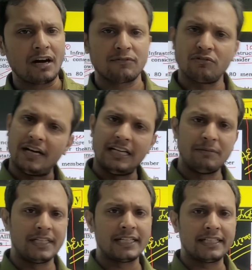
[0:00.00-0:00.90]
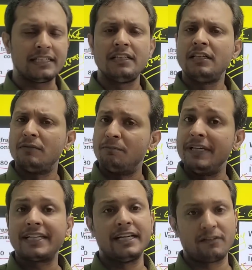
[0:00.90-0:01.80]
have to eliminate it.
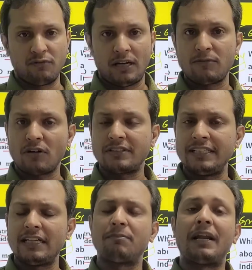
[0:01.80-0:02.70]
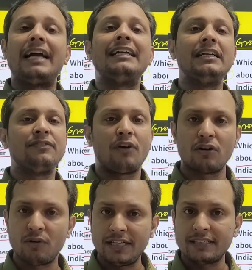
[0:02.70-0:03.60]
Be careful. I'm not saying that blindly
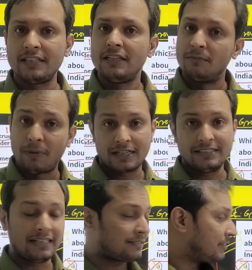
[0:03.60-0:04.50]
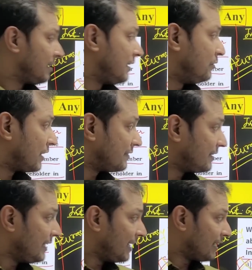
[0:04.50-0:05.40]
follow it, but yes, you can
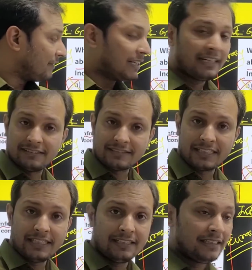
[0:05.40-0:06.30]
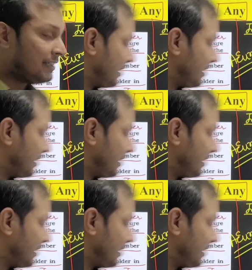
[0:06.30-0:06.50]
see here even in history,